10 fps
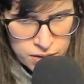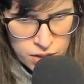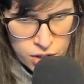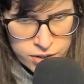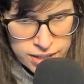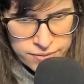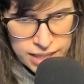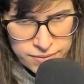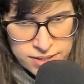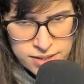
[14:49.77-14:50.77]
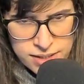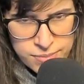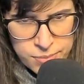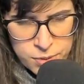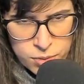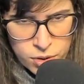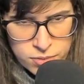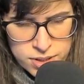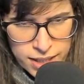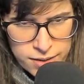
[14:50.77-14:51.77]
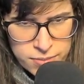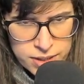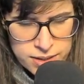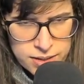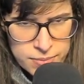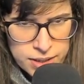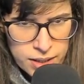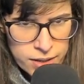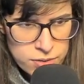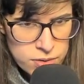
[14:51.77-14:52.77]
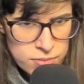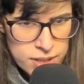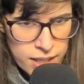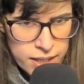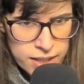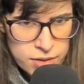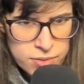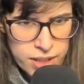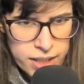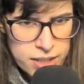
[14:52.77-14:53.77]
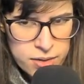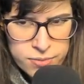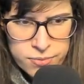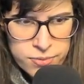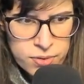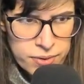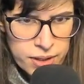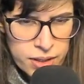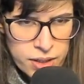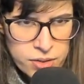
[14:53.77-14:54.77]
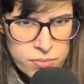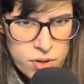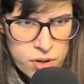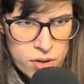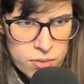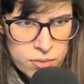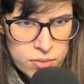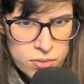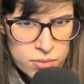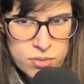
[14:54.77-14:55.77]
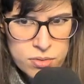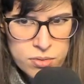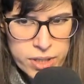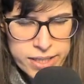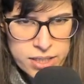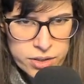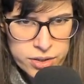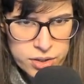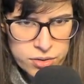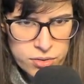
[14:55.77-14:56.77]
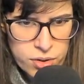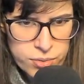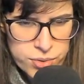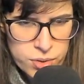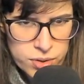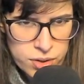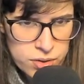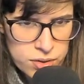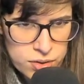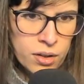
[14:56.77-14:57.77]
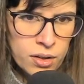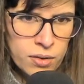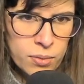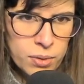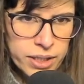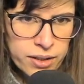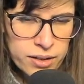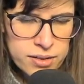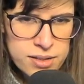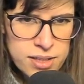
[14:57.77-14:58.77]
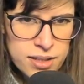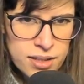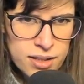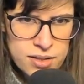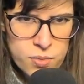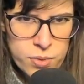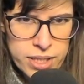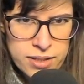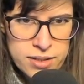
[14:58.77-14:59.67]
Because I've never seen someone go down into something. How do you die? Can you dive? I don't know. I need to look at the controls, hold on. Well, I can't see that there's a way to